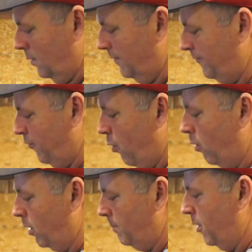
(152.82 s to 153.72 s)

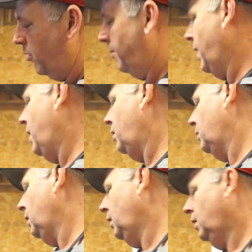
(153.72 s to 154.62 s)
for a motor
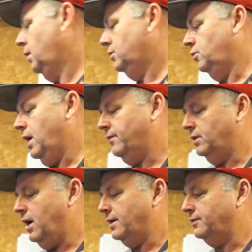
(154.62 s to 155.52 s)
mount. You have
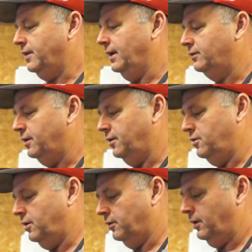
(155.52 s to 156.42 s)
a lot of things here
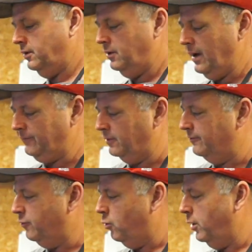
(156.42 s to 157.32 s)
you have to
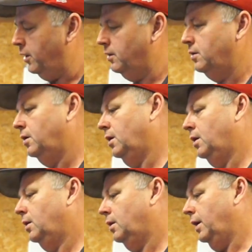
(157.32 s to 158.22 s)
avoid
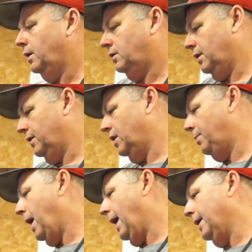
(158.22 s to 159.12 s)
and get it
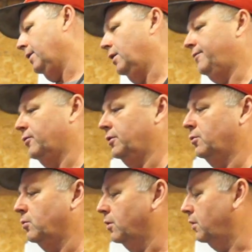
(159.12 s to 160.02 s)
up high enough for it
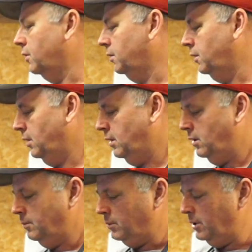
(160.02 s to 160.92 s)
to work.
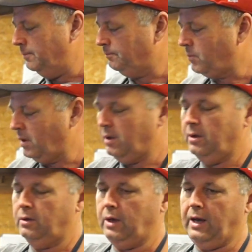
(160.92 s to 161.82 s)
But
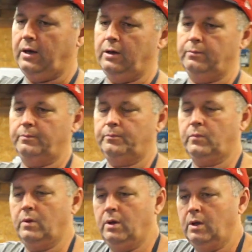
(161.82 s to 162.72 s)

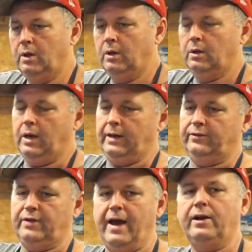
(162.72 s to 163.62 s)
I
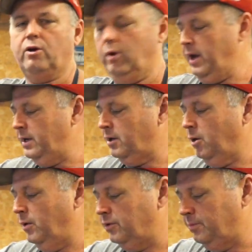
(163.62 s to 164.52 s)
decided to go ahead and
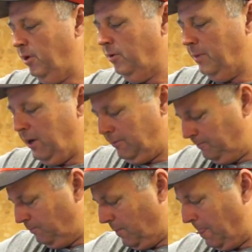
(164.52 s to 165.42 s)
go with this motor
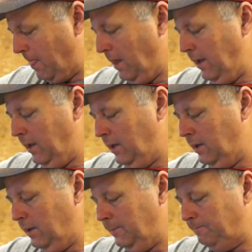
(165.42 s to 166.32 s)
mount,
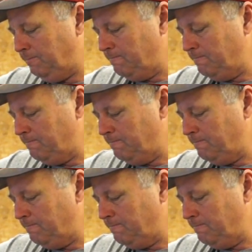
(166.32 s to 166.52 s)
and